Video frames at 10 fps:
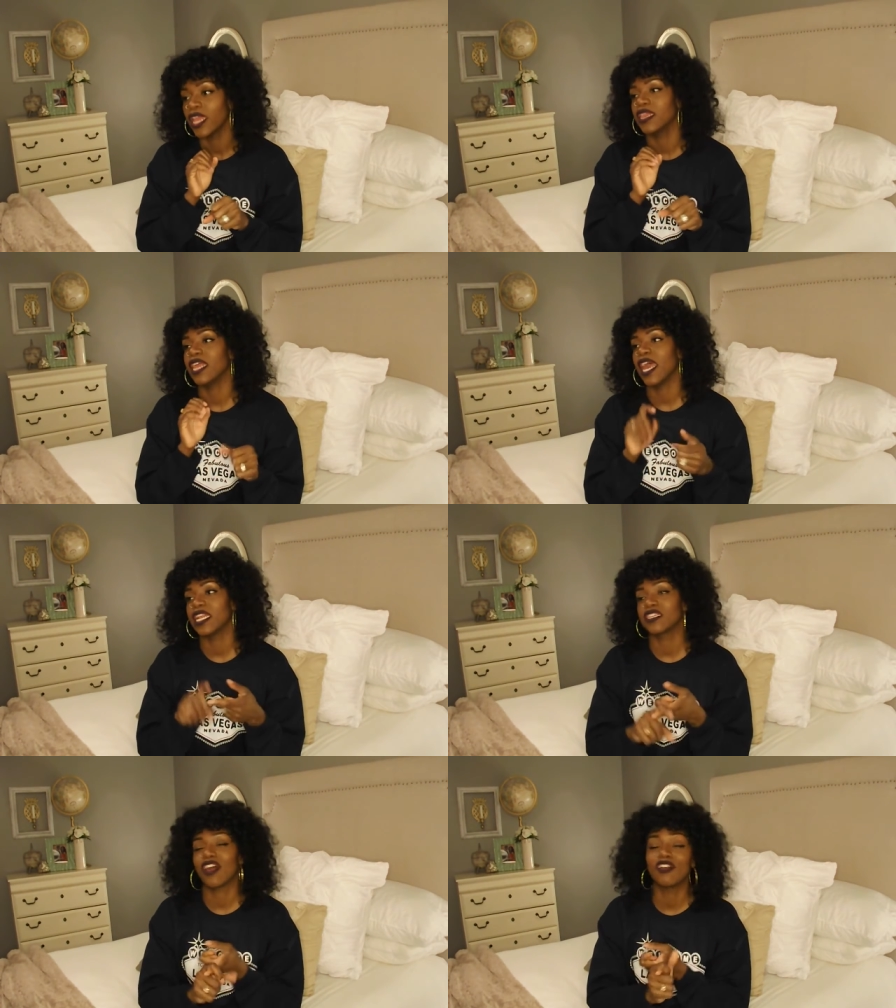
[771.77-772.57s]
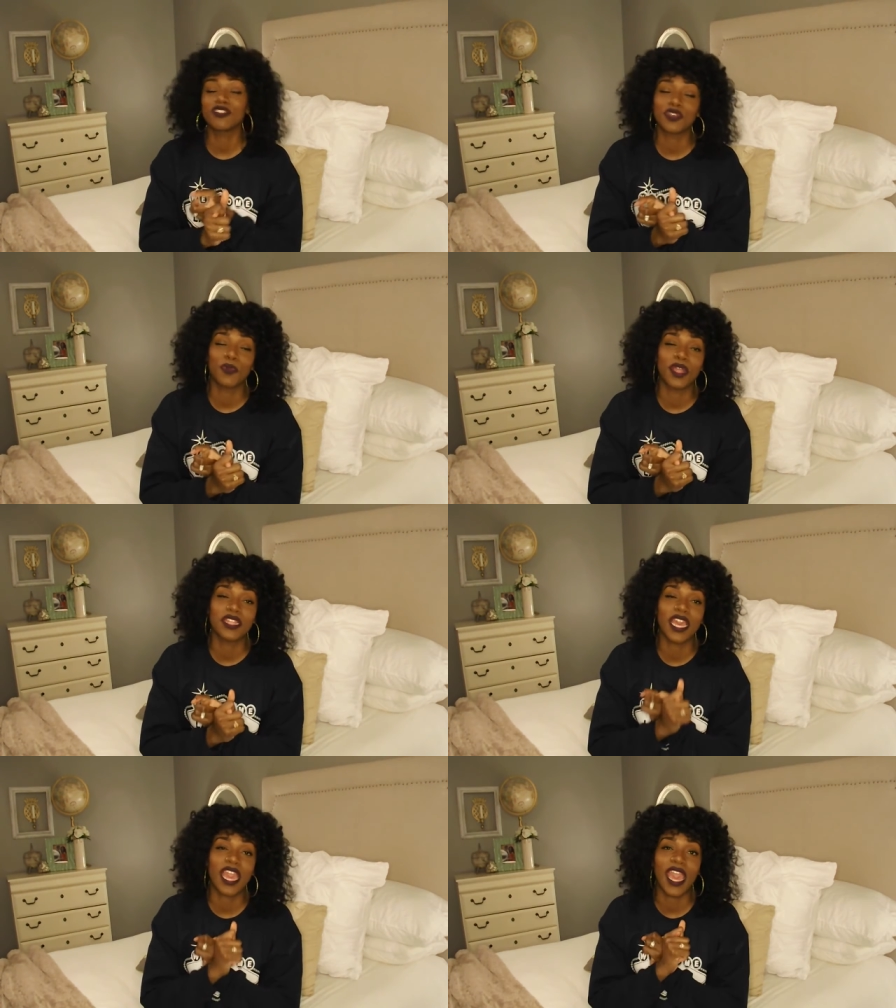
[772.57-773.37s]
That is also where
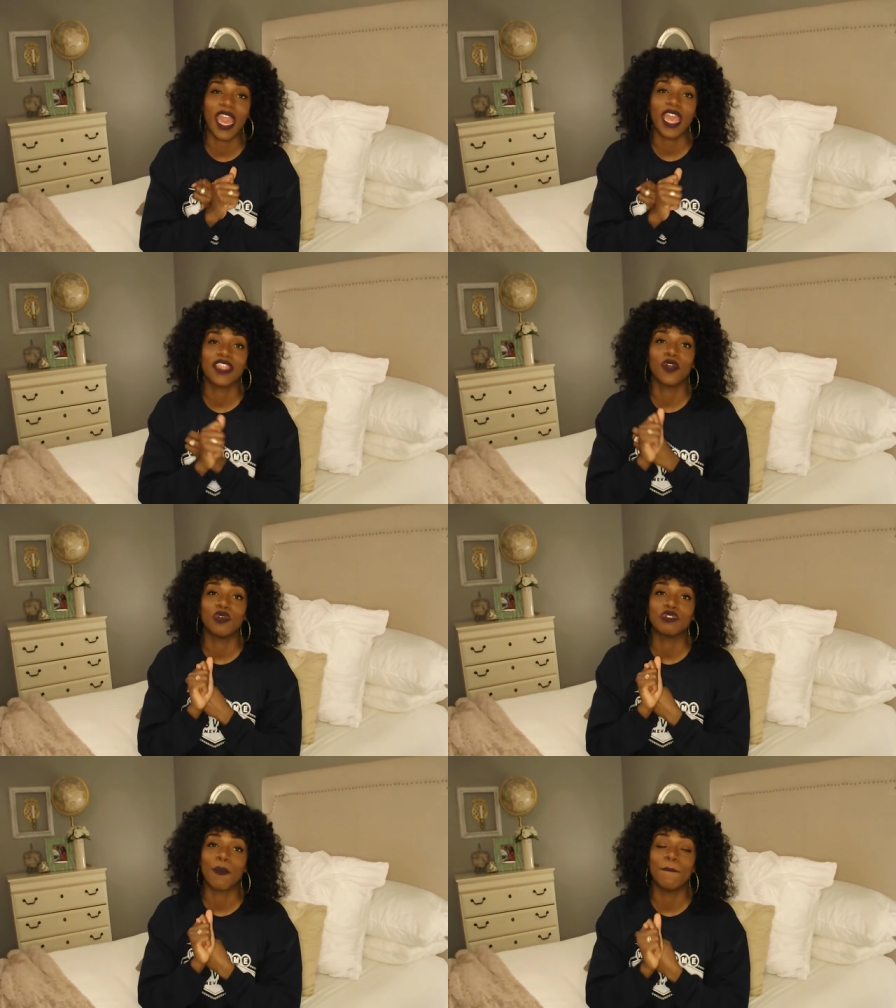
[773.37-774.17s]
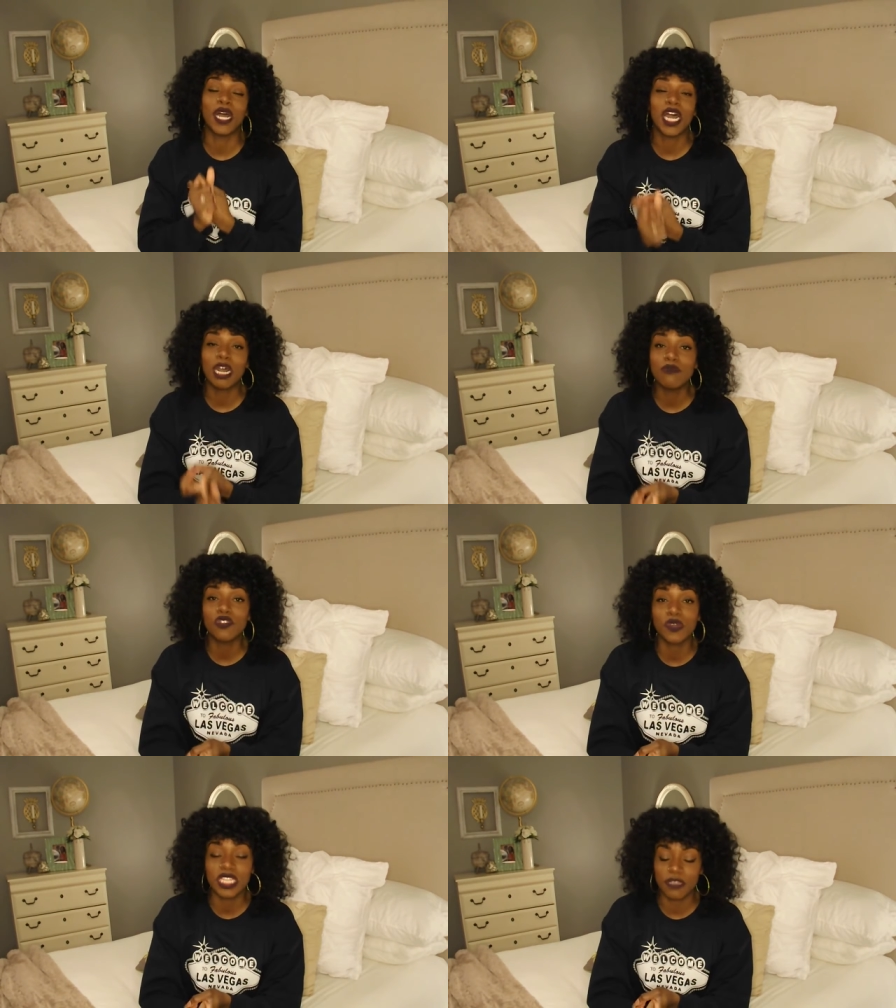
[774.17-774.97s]
they had those bomb
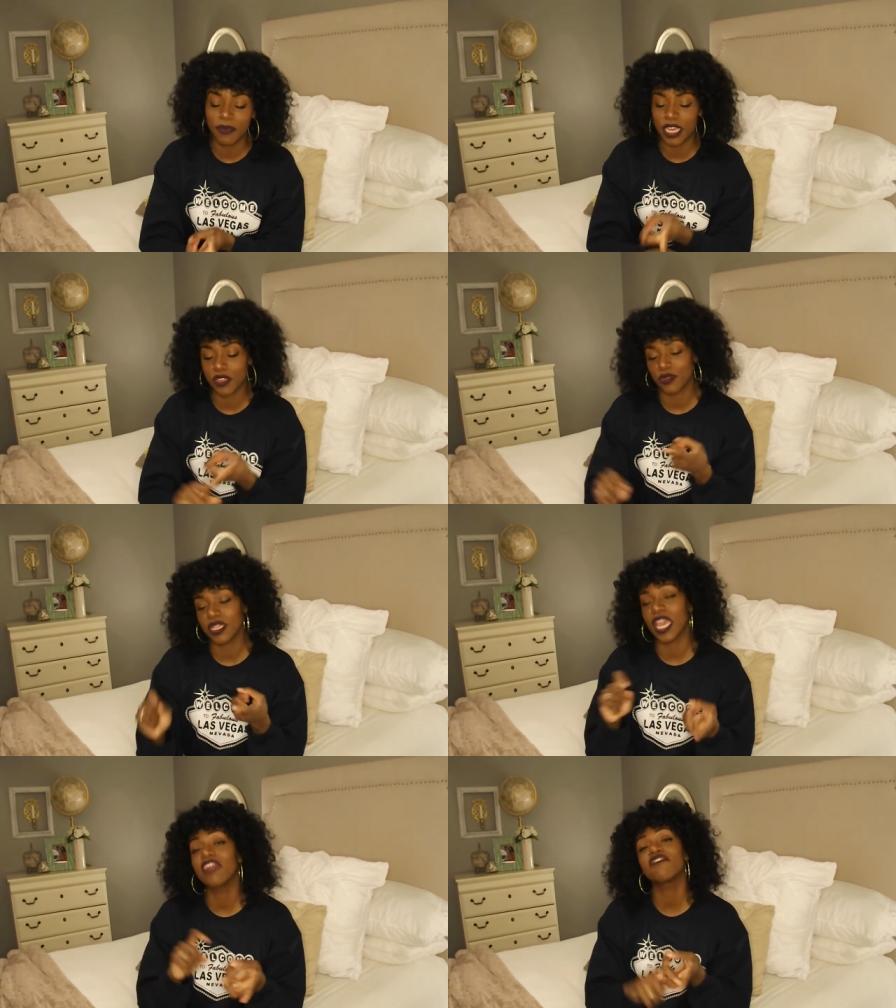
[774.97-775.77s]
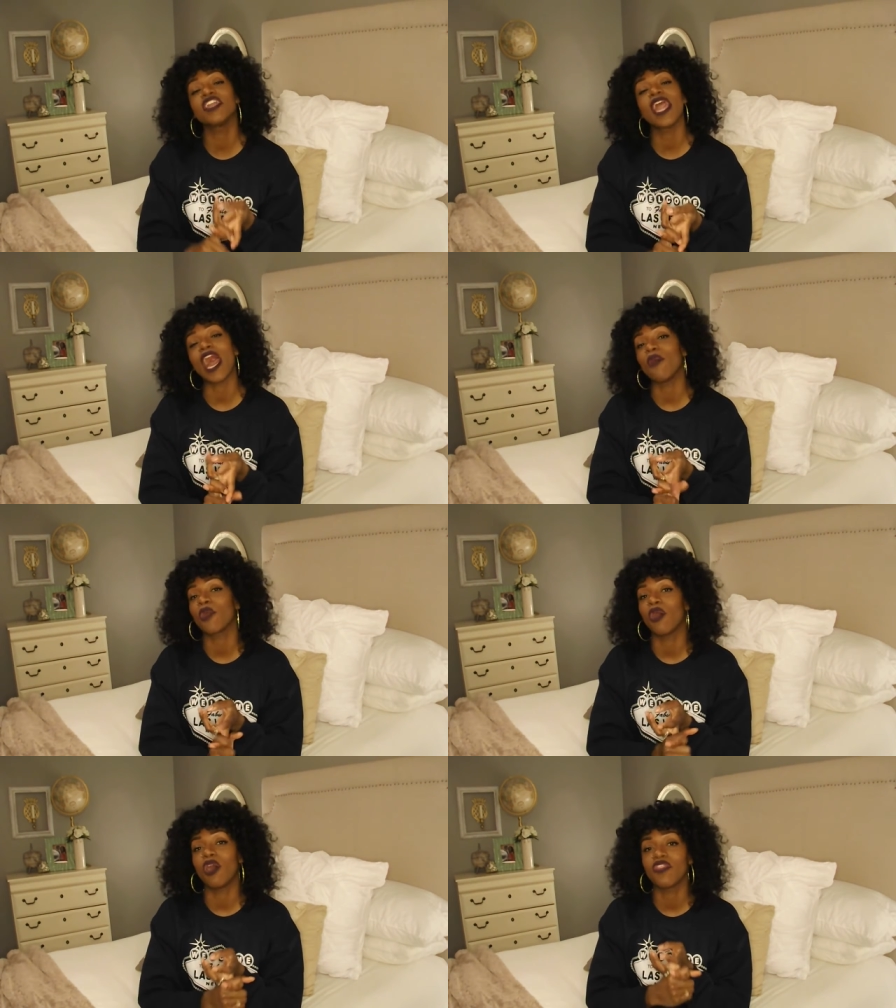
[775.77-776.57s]
drink specials every
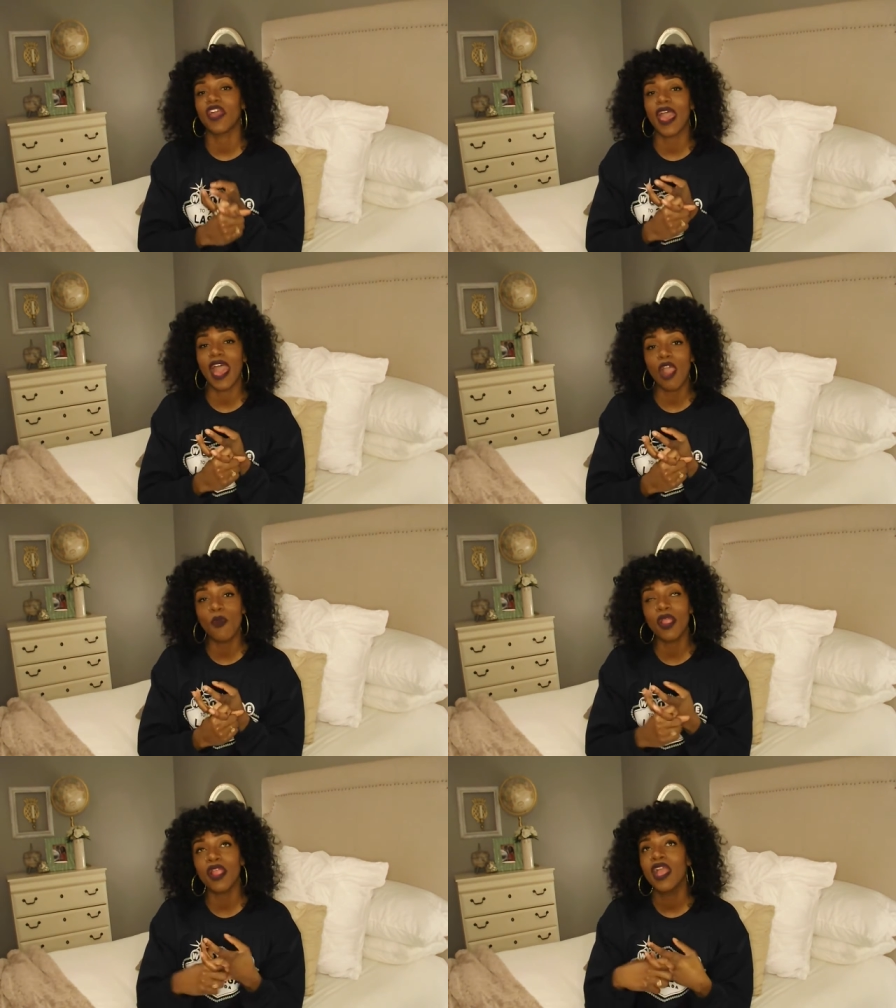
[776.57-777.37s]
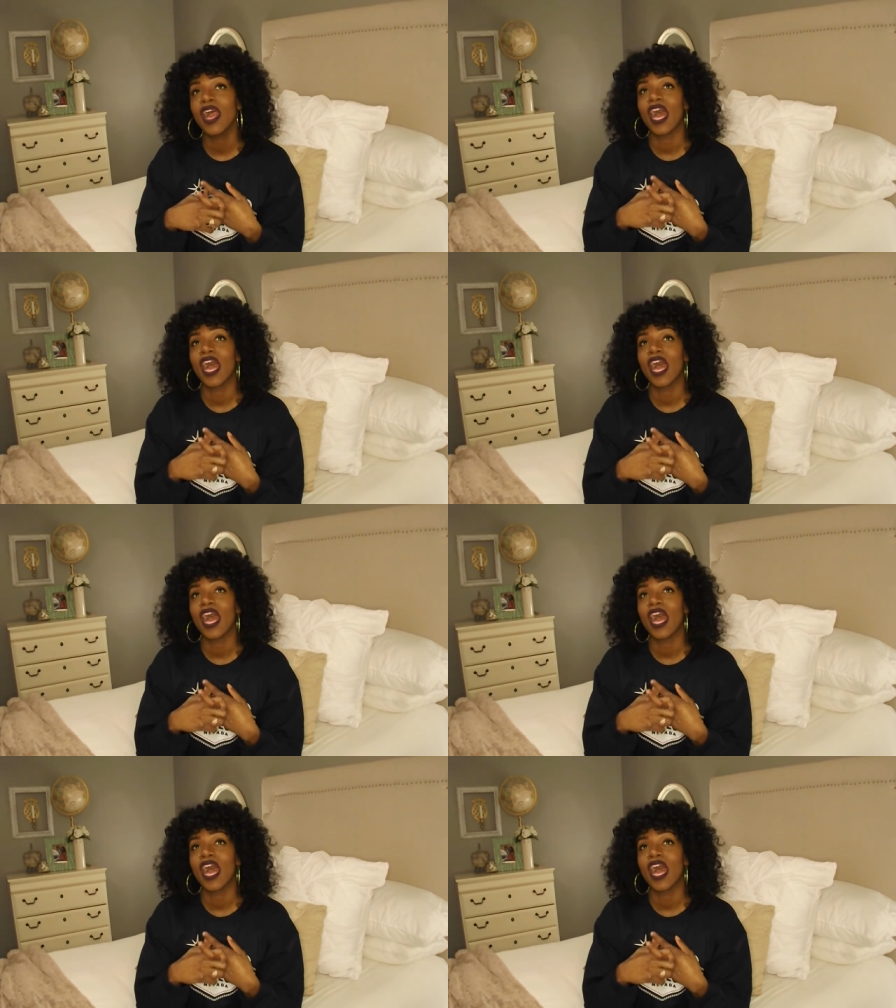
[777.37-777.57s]
hour on the hour.